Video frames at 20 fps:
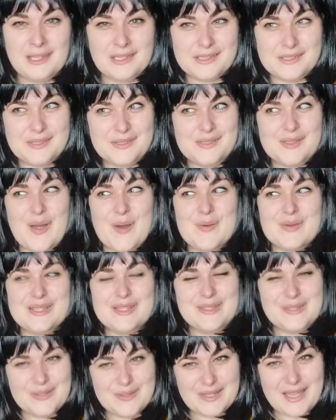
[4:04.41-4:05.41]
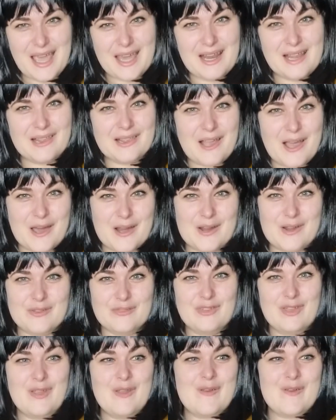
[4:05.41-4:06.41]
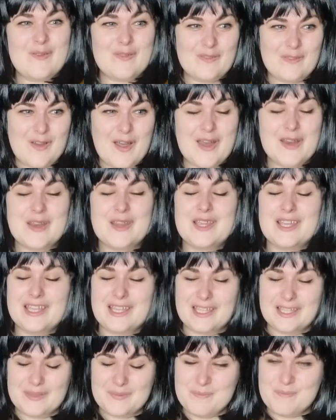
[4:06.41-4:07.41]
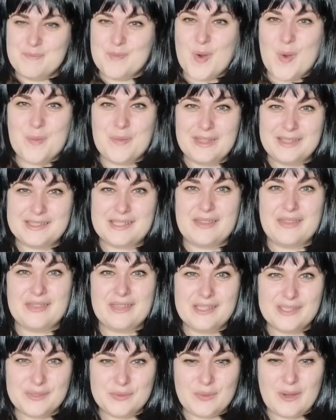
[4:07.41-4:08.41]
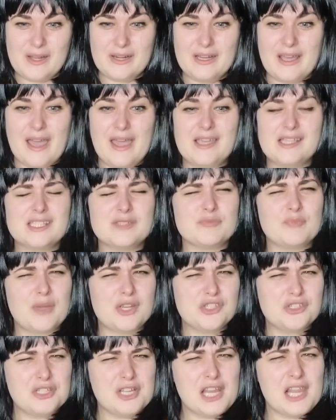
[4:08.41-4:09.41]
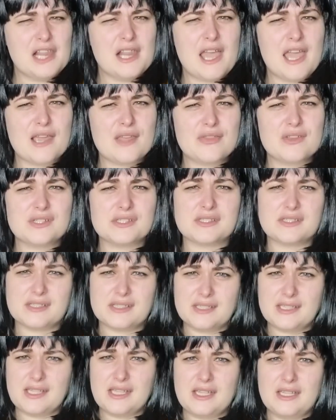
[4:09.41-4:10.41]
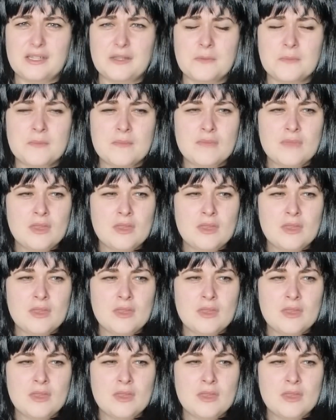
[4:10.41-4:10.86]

So we do get a lot of fun moments in this one. I especially like there's a scene